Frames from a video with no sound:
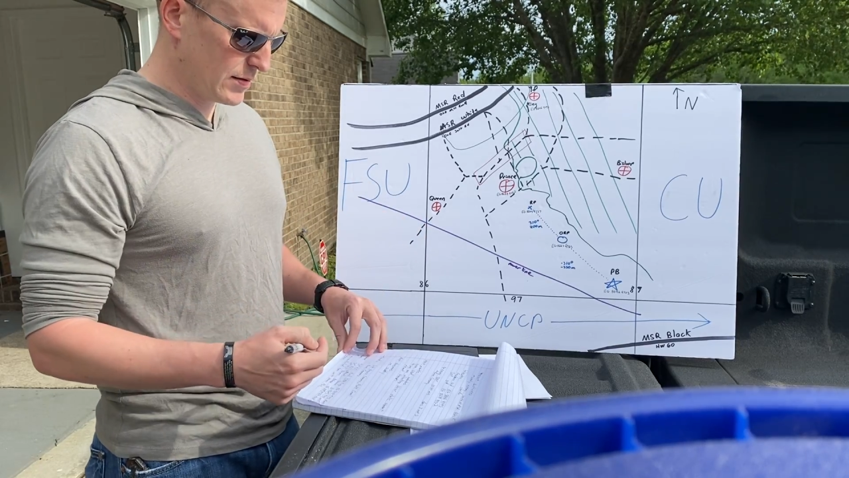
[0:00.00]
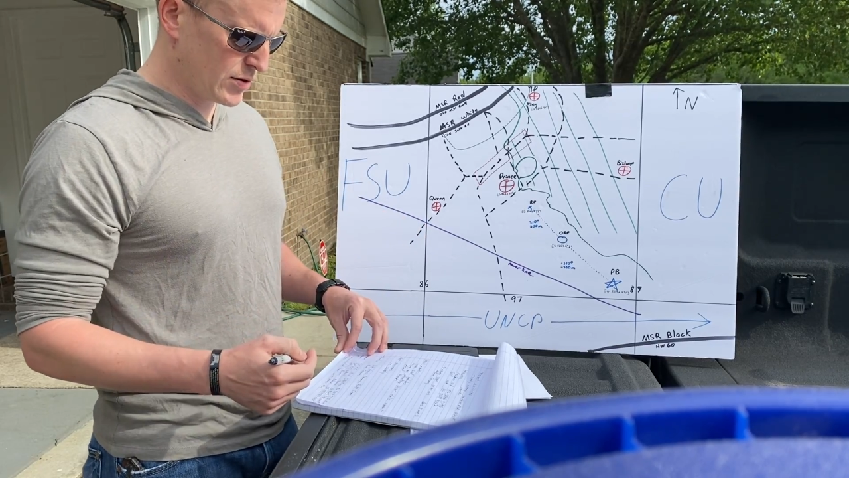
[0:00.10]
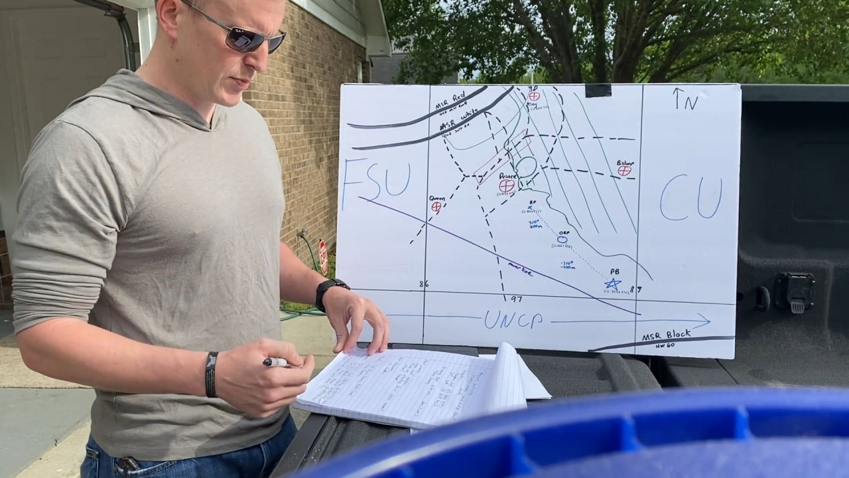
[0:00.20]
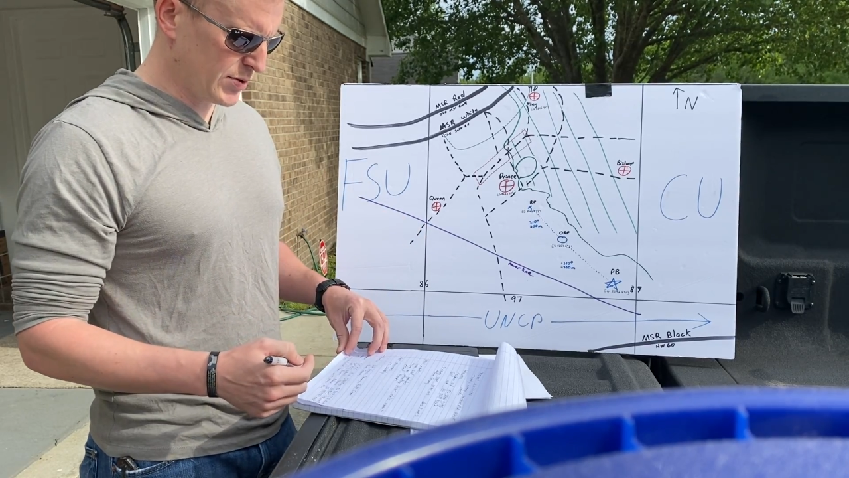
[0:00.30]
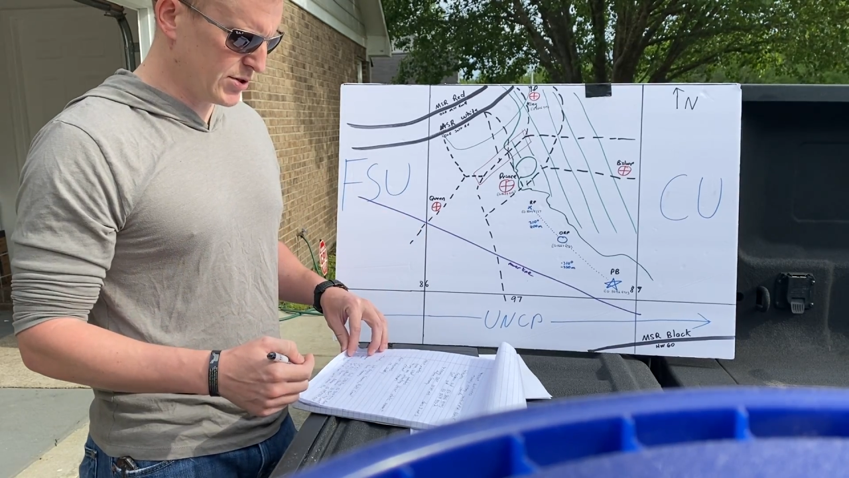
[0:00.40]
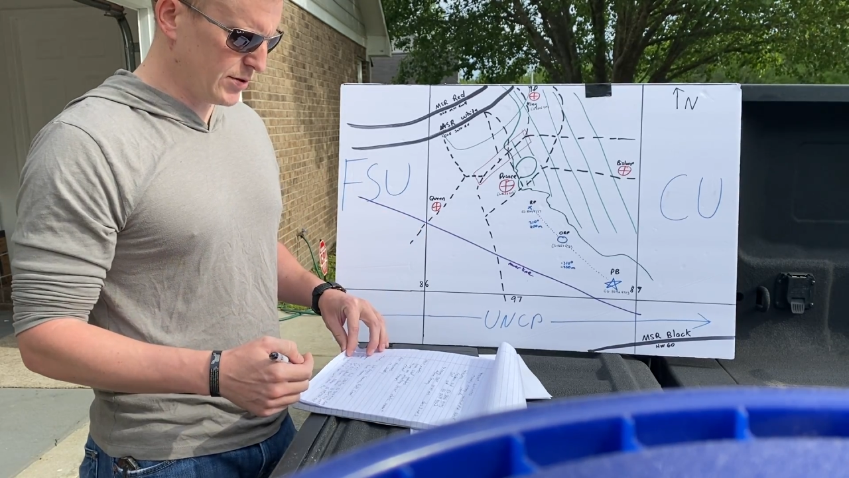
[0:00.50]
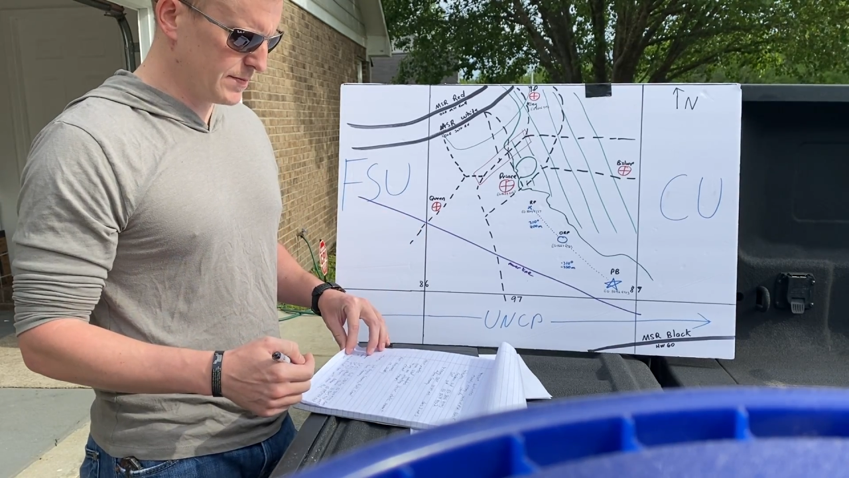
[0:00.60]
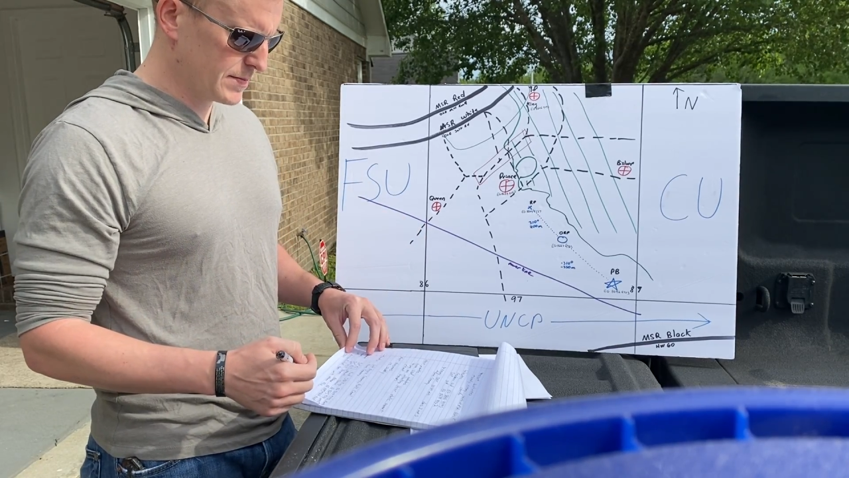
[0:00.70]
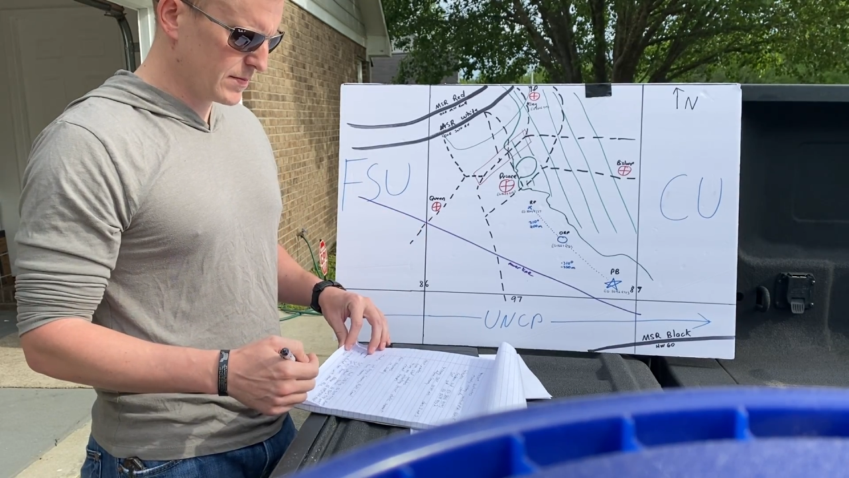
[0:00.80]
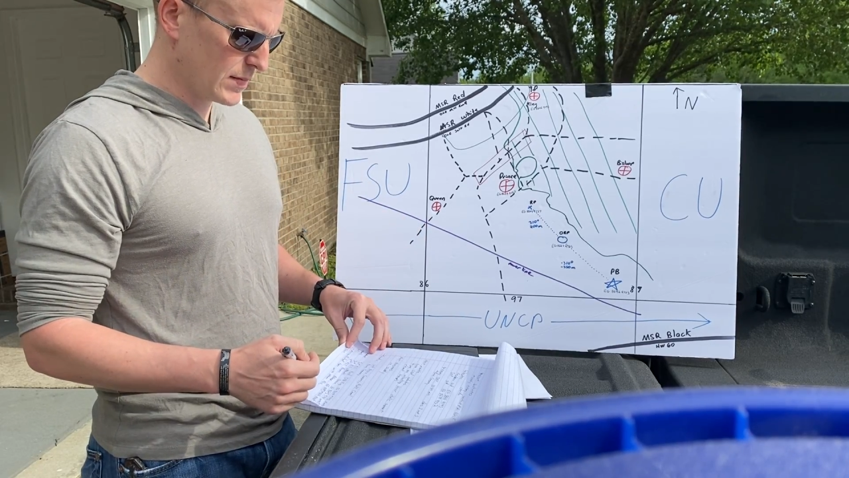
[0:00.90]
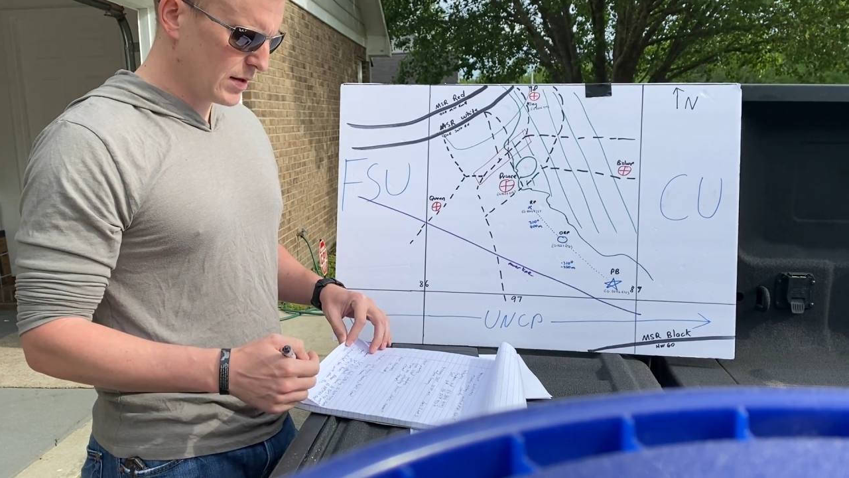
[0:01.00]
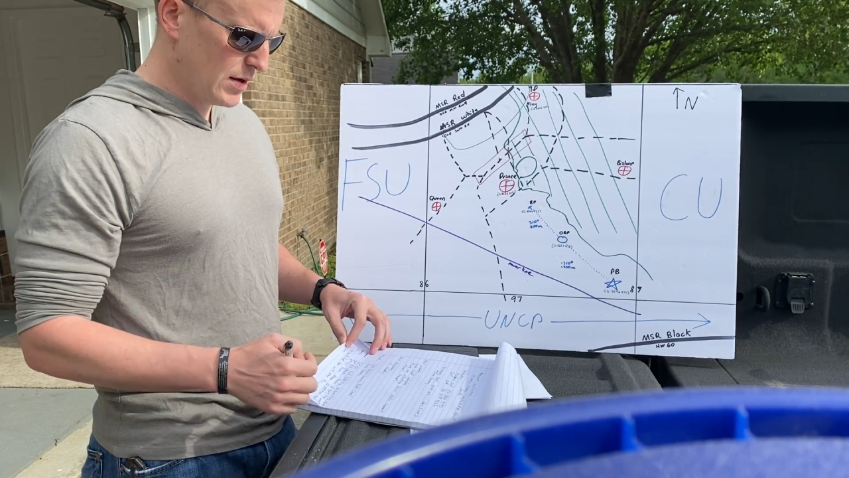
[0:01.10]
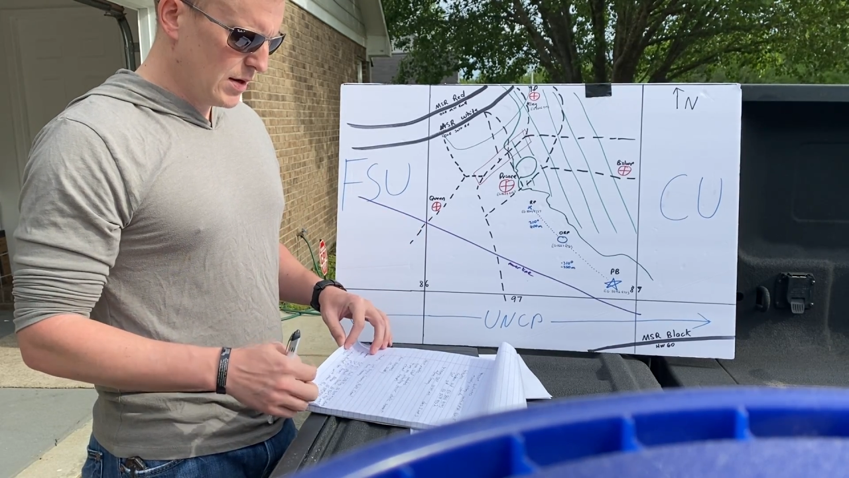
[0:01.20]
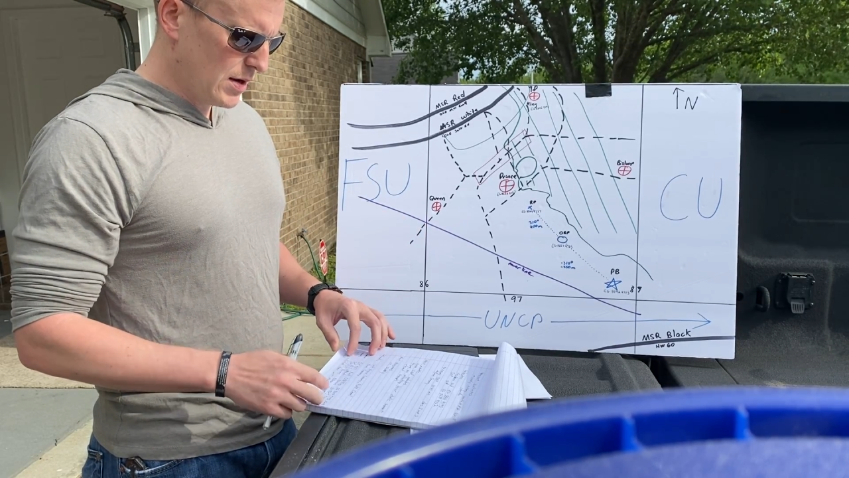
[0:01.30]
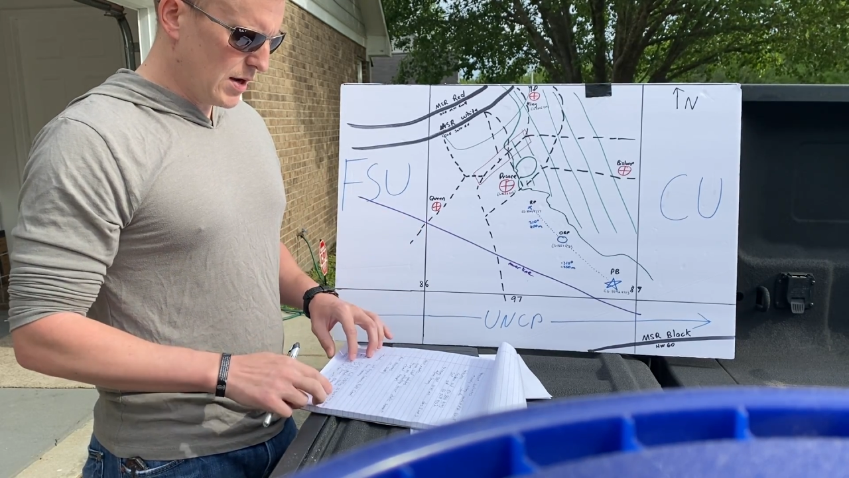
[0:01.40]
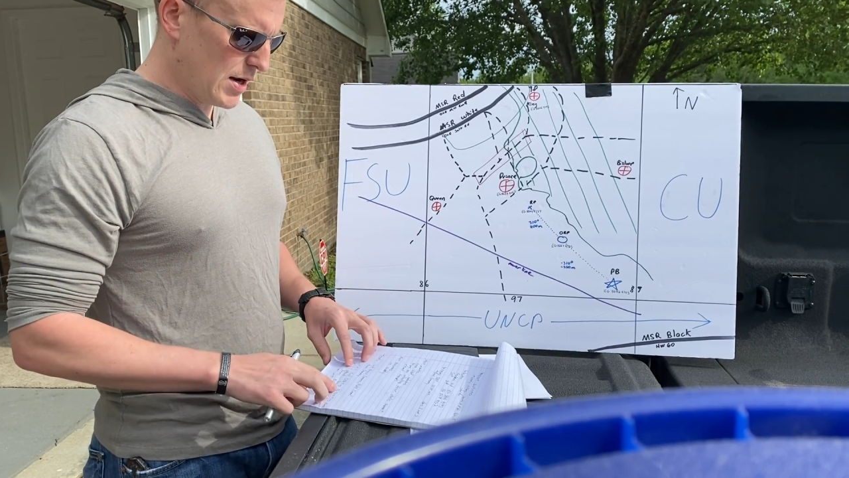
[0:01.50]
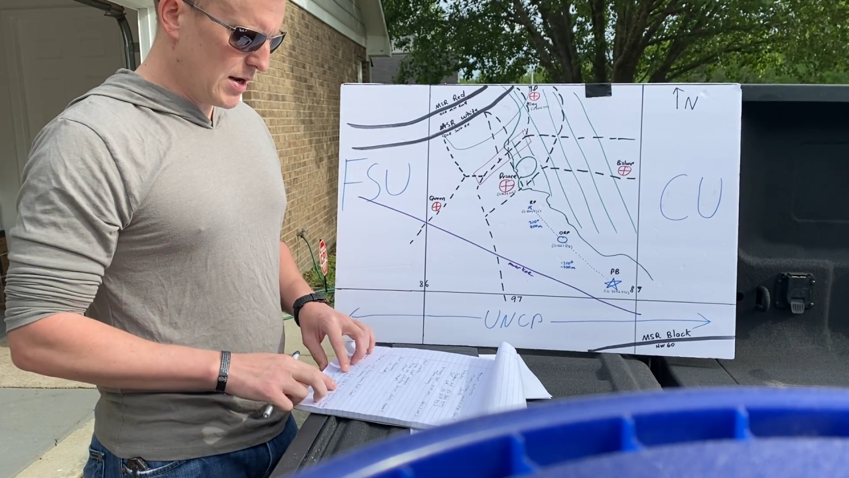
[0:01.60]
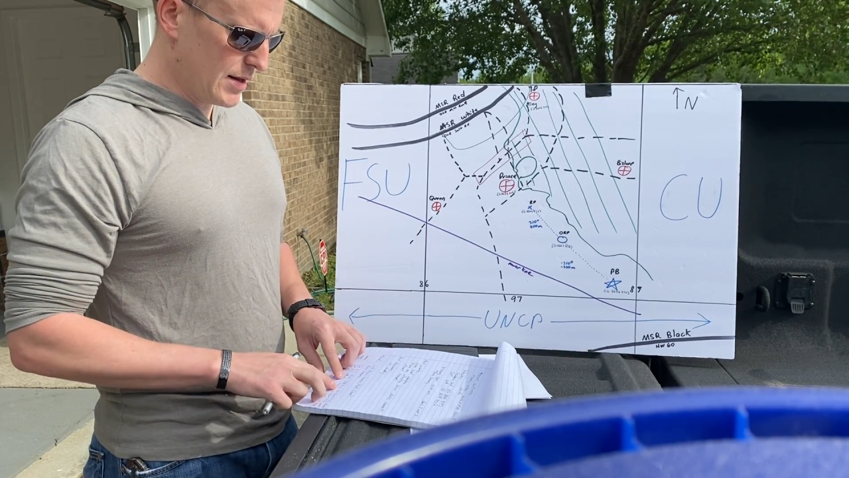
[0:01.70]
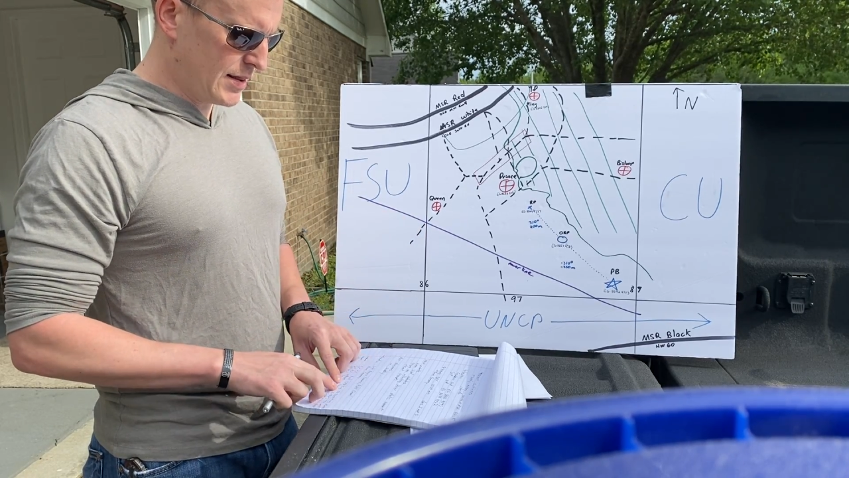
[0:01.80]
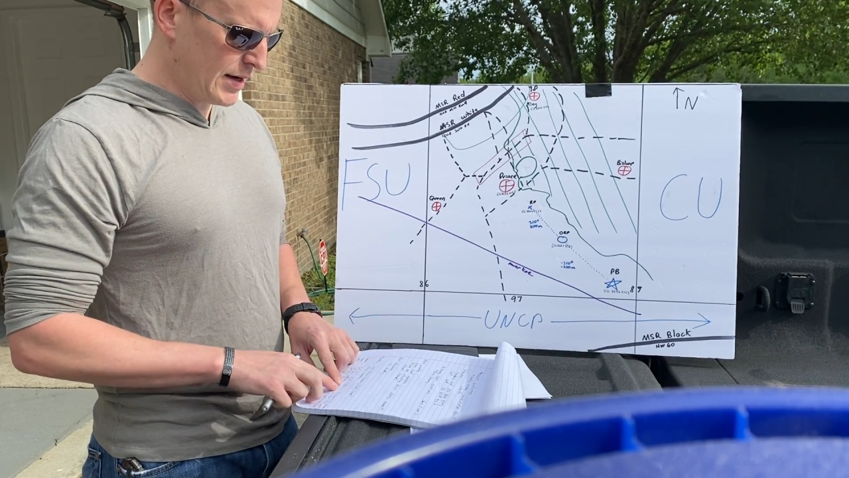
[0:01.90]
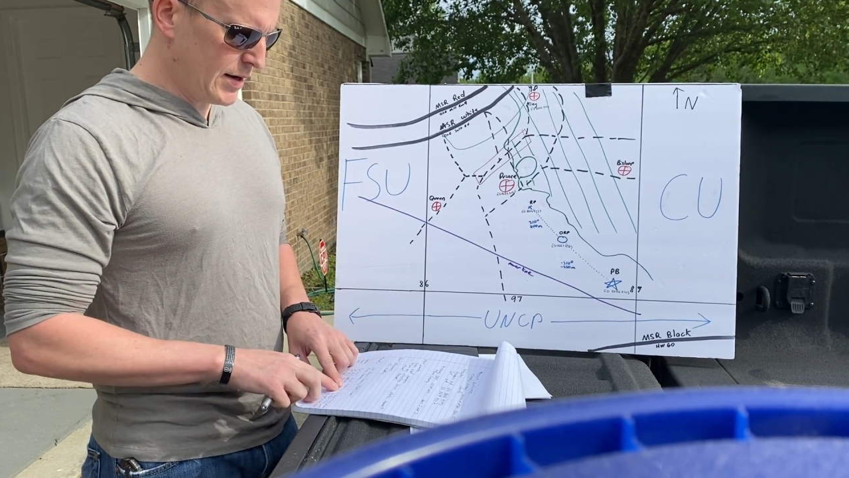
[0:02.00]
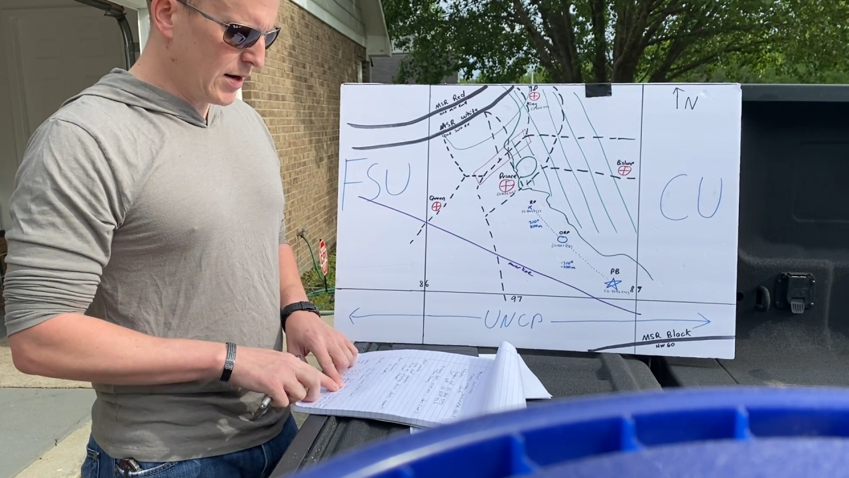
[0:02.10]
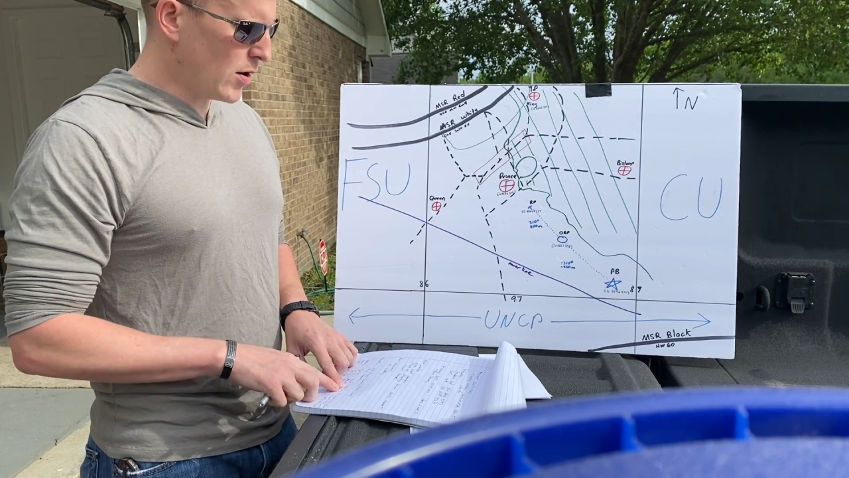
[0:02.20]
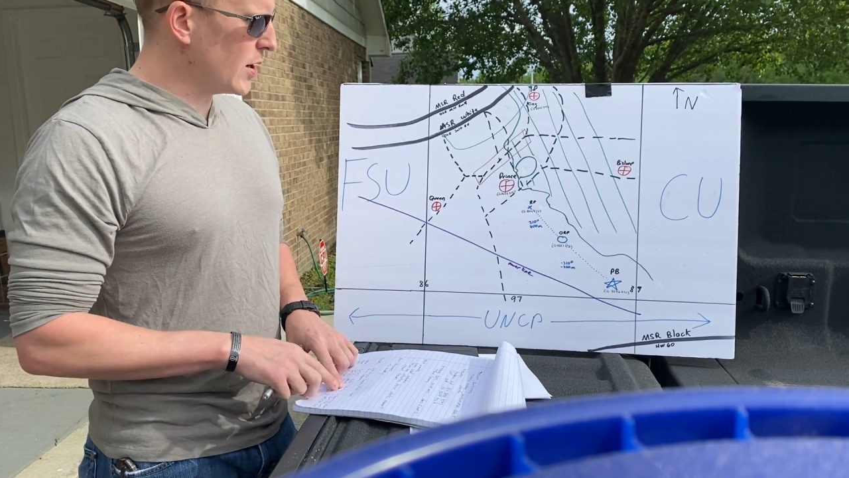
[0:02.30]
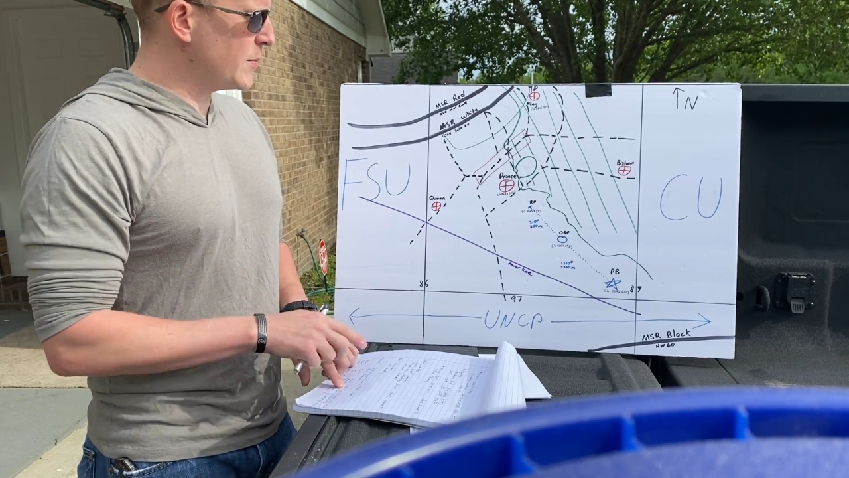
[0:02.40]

3rd Platoon. They are